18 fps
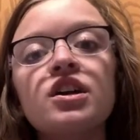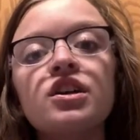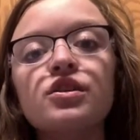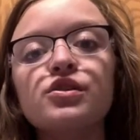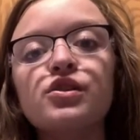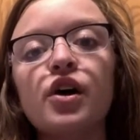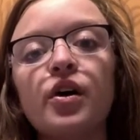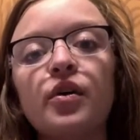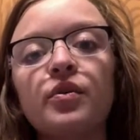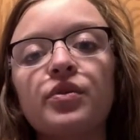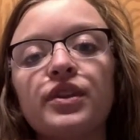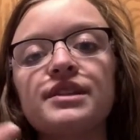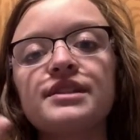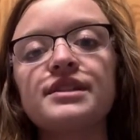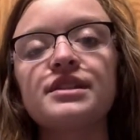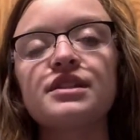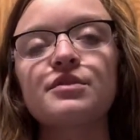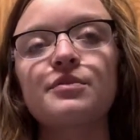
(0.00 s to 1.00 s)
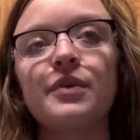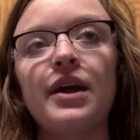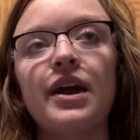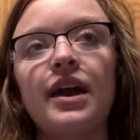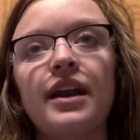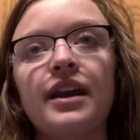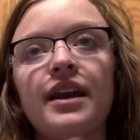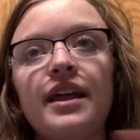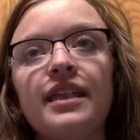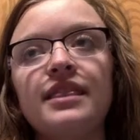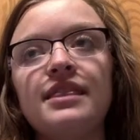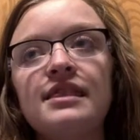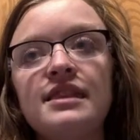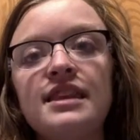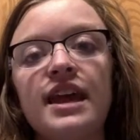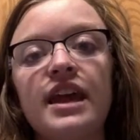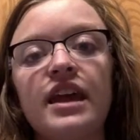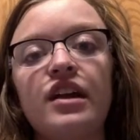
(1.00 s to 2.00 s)
So this is when
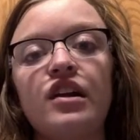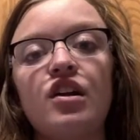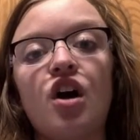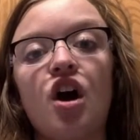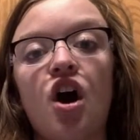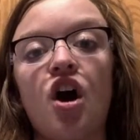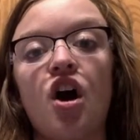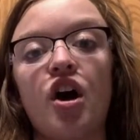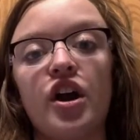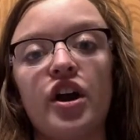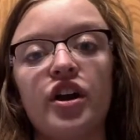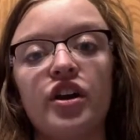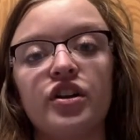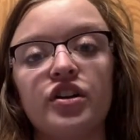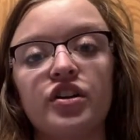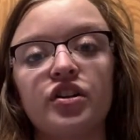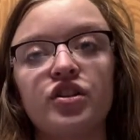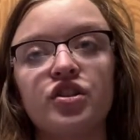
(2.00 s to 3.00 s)
they are